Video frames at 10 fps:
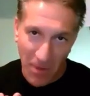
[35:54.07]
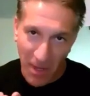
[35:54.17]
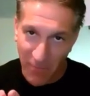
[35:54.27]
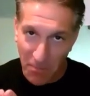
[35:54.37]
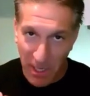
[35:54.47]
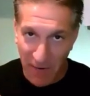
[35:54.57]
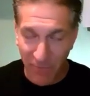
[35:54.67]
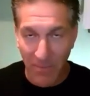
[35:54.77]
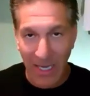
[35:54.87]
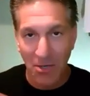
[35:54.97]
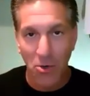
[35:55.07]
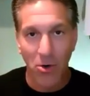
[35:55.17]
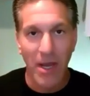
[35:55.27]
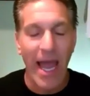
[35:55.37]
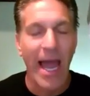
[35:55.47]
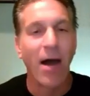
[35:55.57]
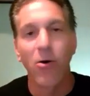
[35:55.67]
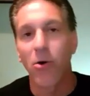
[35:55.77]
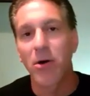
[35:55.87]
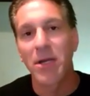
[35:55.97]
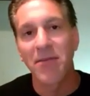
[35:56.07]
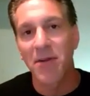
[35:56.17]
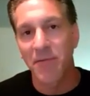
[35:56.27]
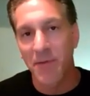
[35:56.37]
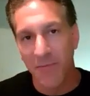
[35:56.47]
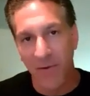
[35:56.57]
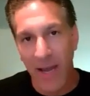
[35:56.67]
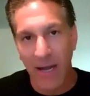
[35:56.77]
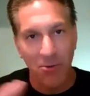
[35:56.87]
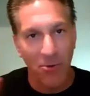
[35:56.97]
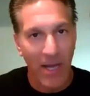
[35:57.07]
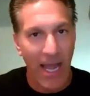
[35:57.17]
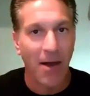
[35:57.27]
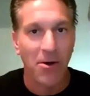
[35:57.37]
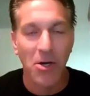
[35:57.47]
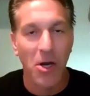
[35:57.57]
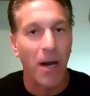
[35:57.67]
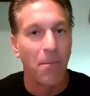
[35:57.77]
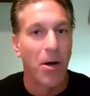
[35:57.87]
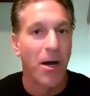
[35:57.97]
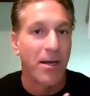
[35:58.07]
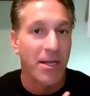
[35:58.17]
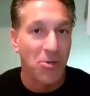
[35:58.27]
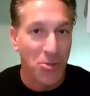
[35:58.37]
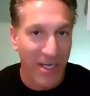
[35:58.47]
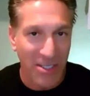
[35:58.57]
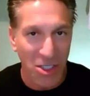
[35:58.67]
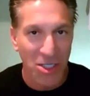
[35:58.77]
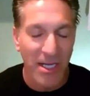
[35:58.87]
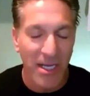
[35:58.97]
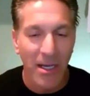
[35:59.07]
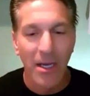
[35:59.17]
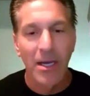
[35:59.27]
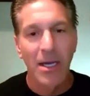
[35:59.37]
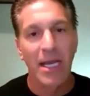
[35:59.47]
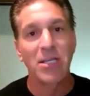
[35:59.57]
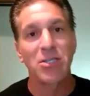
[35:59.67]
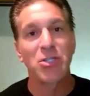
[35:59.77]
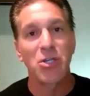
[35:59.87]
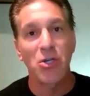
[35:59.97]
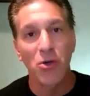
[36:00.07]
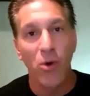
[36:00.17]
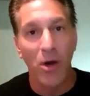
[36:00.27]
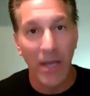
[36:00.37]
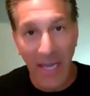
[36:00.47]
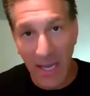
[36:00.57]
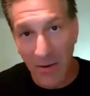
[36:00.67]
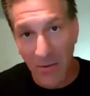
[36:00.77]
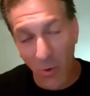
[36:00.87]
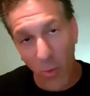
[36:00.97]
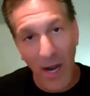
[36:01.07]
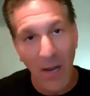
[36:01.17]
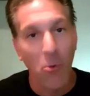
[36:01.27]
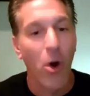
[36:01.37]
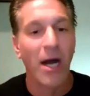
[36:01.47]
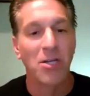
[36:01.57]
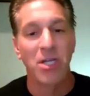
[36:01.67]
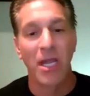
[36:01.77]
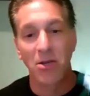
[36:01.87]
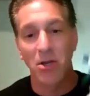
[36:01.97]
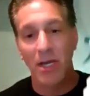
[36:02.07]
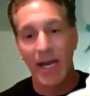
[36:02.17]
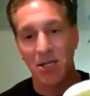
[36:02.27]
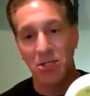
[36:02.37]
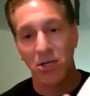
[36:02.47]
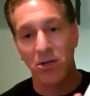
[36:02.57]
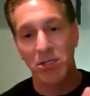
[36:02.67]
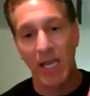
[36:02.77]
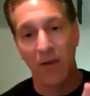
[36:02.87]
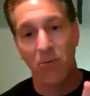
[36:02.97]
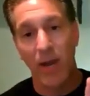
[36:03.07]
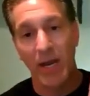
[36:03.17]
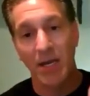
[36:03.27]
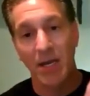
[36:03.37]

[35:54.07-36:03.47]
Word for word: of your plant from indoor to out, or even if it's from outdoor to out and you're up potting or transitioning, is to again whitewash. And you can actually use a ready